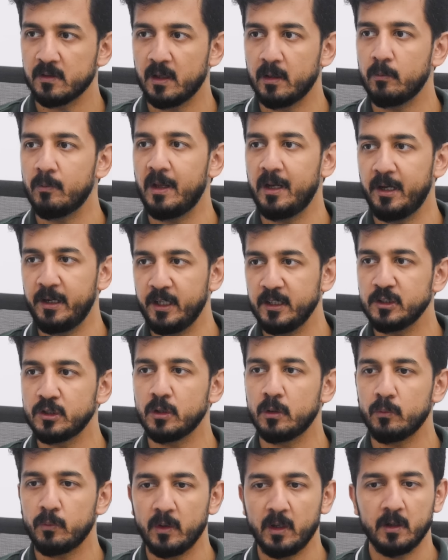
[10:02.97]
and
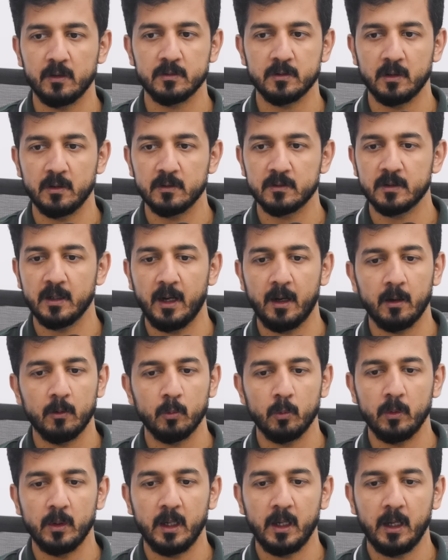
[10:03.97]
validation phase is that
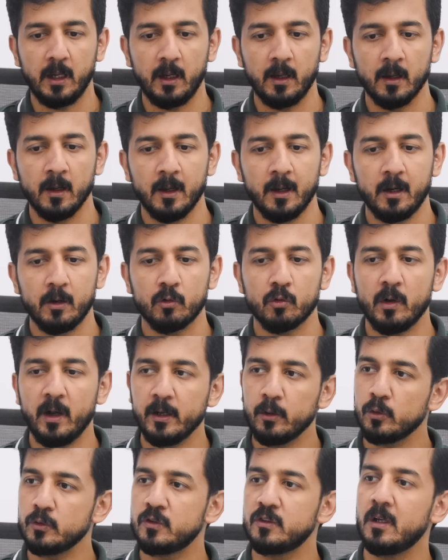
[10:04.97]
we try
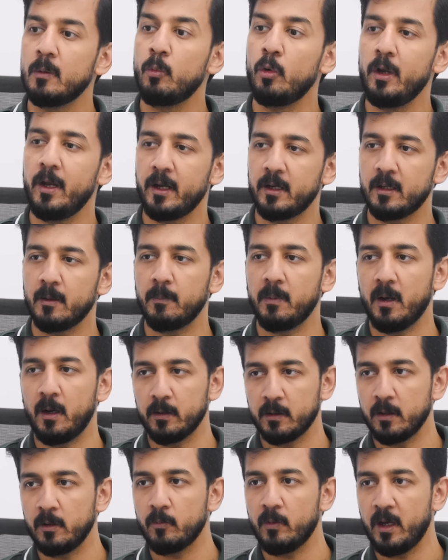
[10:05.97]
to simulate the plant
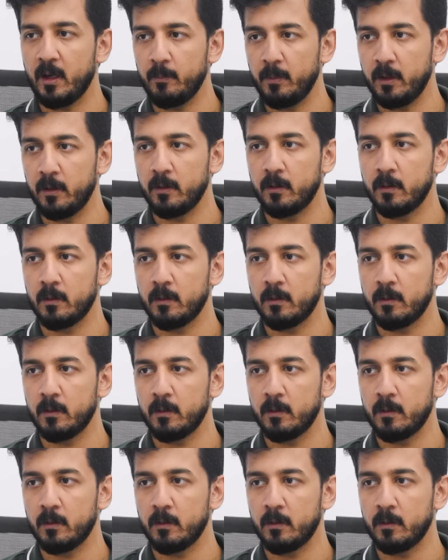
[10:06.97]
environment